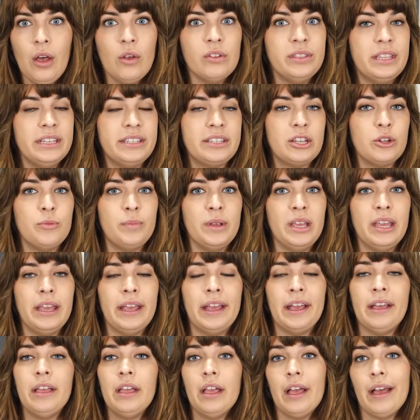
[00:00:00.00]
This could
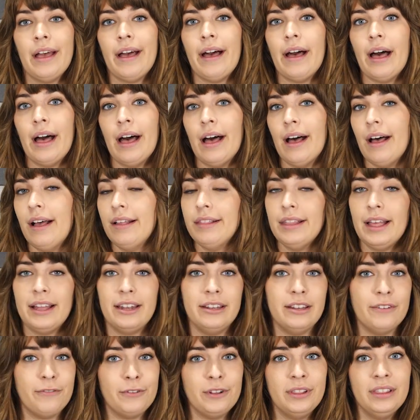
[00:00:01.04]
be a lot
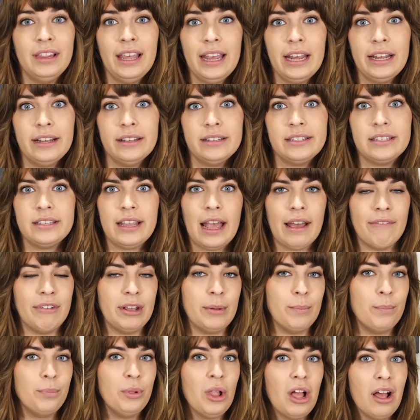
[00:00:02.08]
of different links,
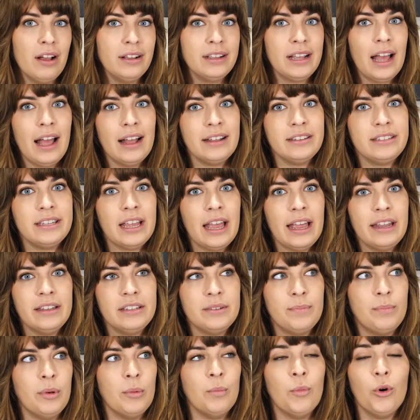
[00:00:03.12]
having blog
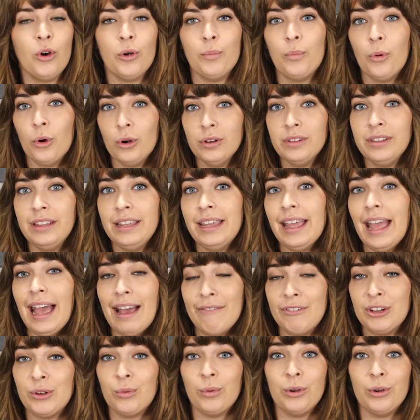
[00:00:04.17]
content, but more importantly, having